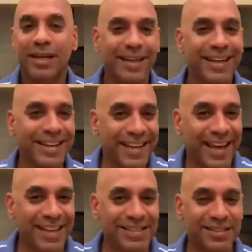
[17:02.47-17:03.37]
any
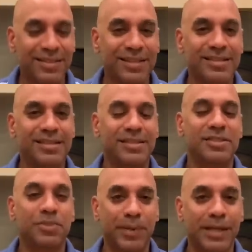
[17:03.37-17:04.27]
case, this is a
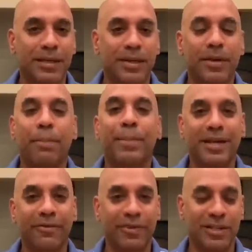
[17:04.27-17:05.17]
speaker that
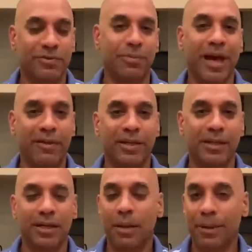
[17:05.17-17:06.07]
benefits from having
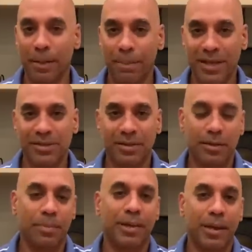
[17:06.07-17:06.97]
a bit of muscle and a
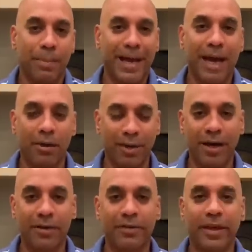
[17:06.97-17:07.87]
bit of power out
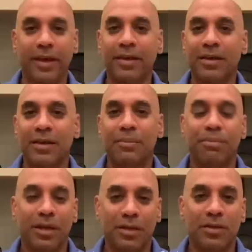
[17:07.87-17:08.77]
of there,
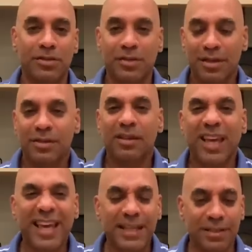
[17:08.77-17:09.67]
because the
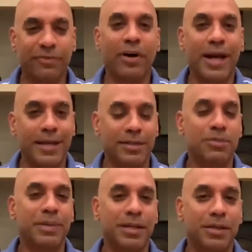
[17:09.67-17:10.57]
key defining
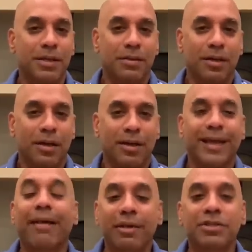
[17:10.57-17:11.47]

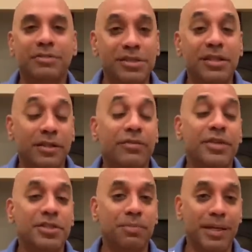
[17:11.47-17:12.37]
characteristic of this
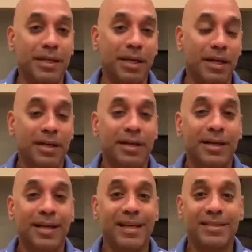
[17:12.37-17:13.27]
speaker
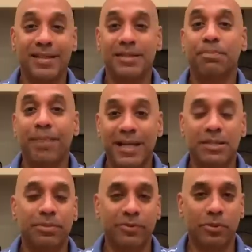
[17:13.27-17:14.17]
is its bass
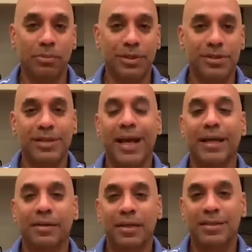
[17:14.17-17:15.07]
performance. And
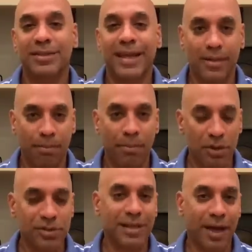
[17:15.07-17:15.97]
to get the
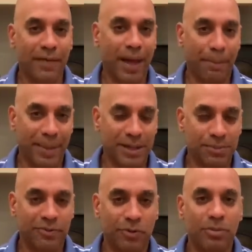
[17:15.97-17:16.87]
most out of that bass
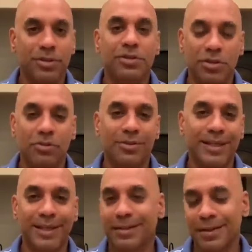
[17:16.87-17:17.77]
performance, you
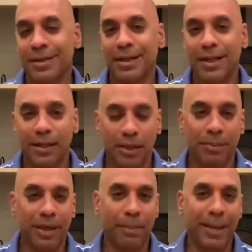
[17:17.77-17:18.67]
need a little bit
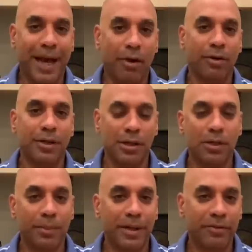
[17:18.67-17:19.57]
of power and a little
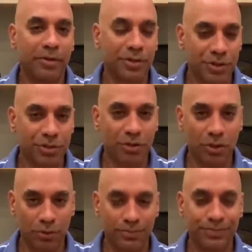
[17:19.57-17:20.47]
bit of
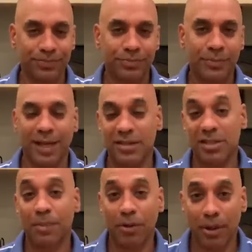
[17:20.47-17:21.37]
control, as I
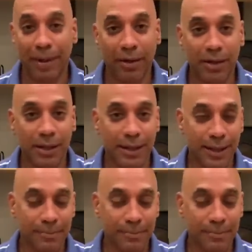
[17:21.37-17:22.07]
spoke about earlier.